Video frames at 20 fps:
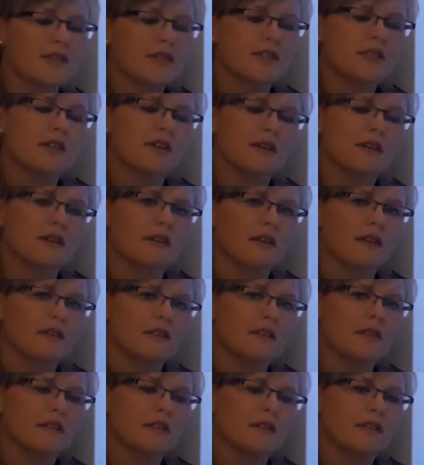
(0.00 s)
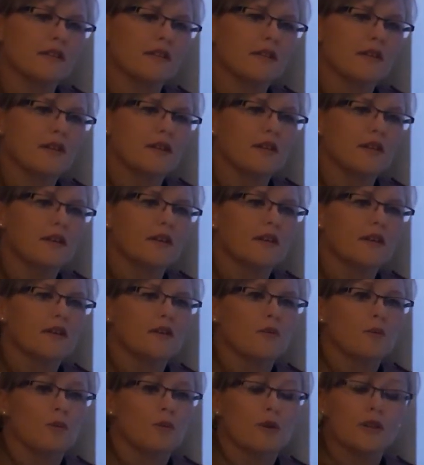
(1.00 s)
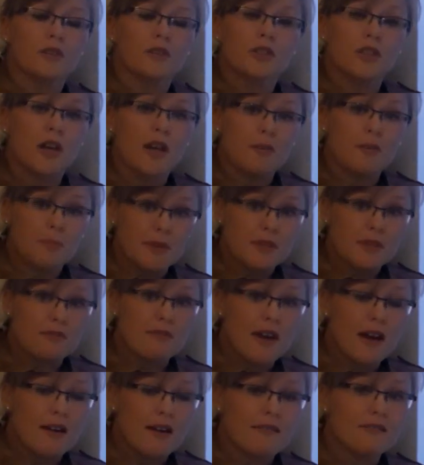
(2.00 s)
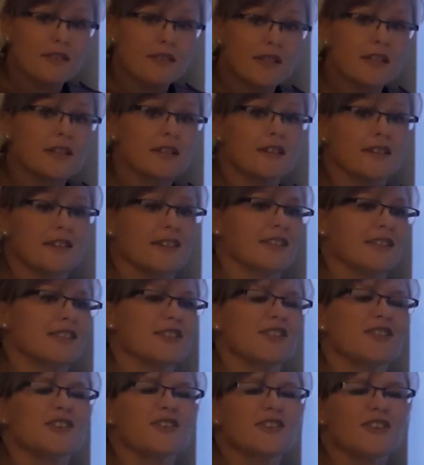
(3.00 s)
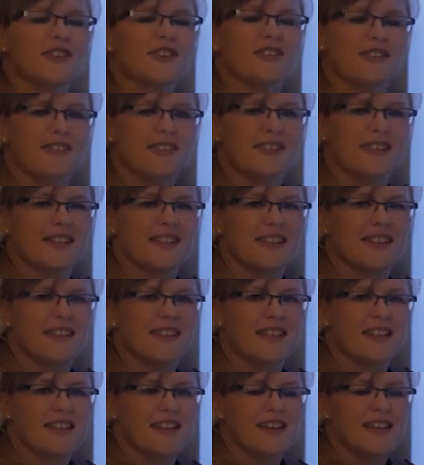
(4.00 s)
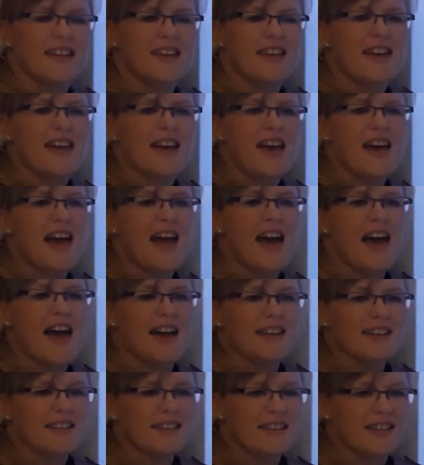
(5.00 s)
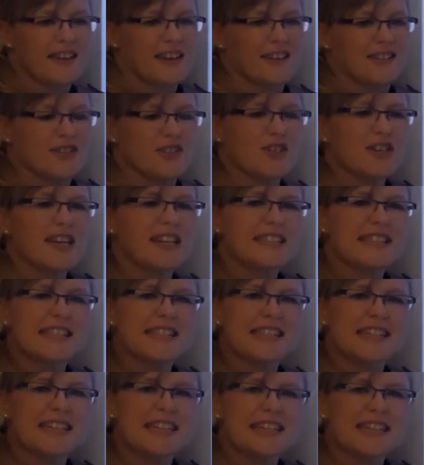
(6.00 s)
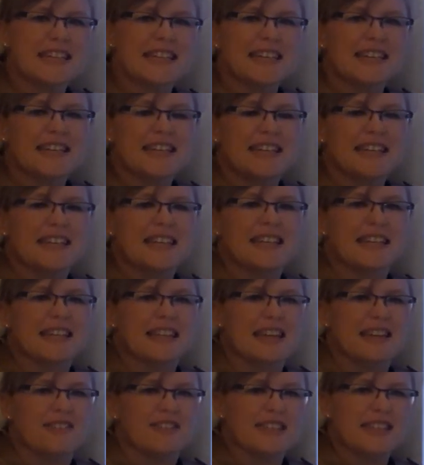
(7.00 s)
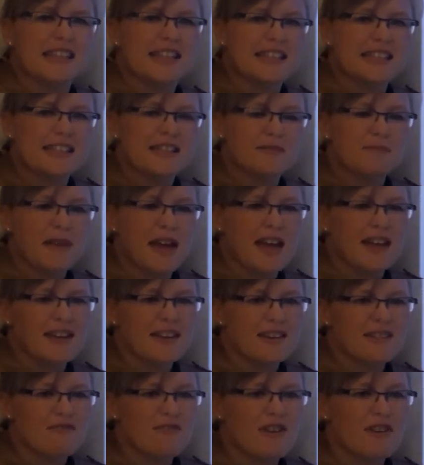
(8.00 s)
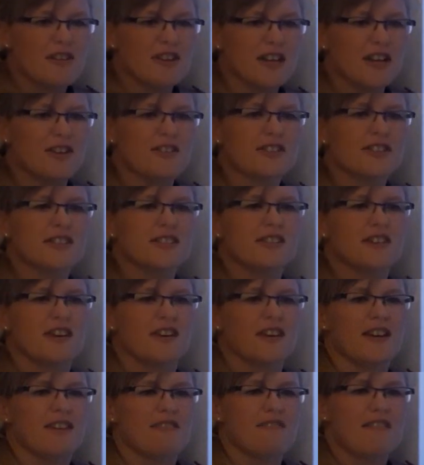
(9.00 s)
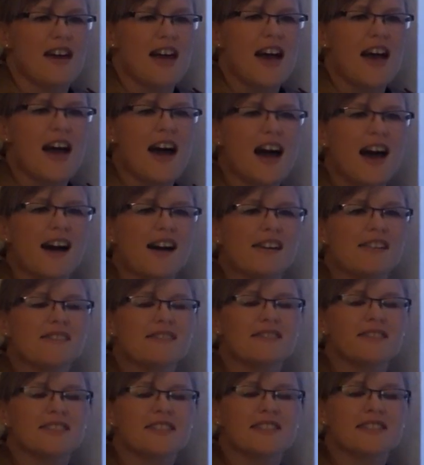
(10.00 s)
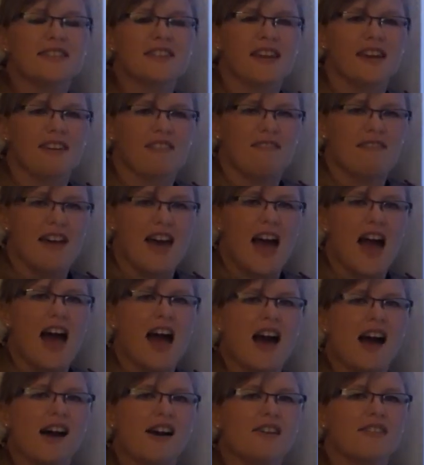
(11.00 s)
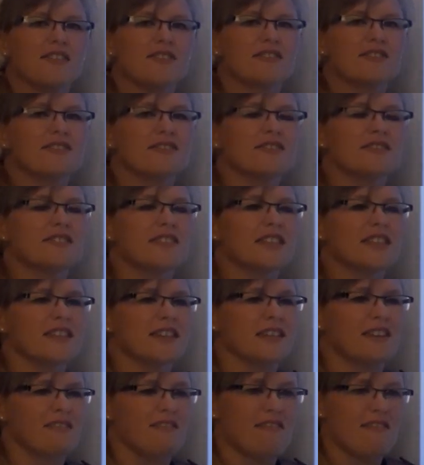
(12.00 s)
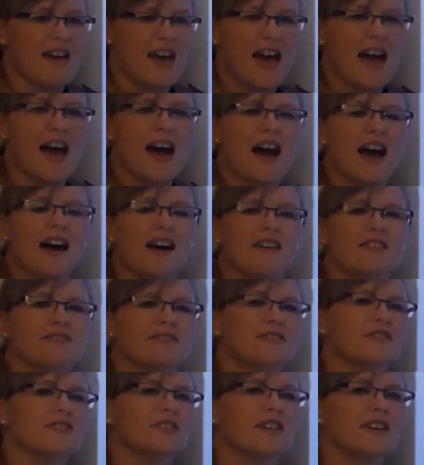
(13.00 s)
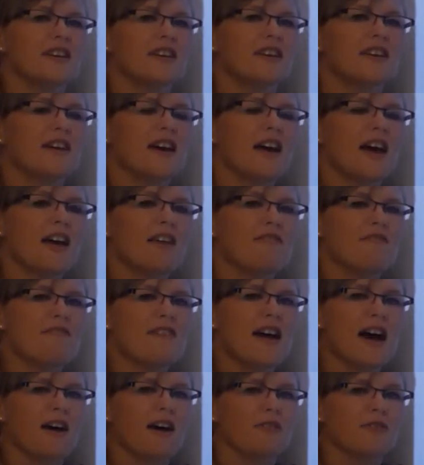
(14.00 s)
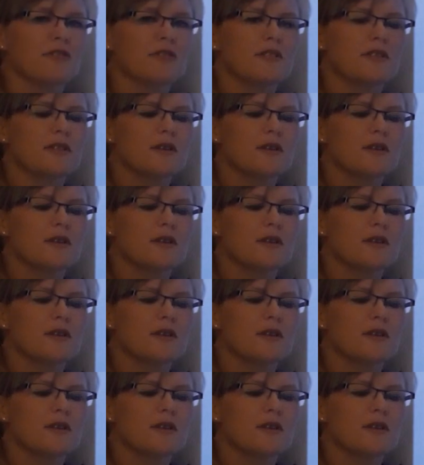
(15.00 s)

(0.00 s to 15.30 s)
a circle. What shape is round? A circle. And as you can see, there is a little man in a roller coaster going round and round and round and round.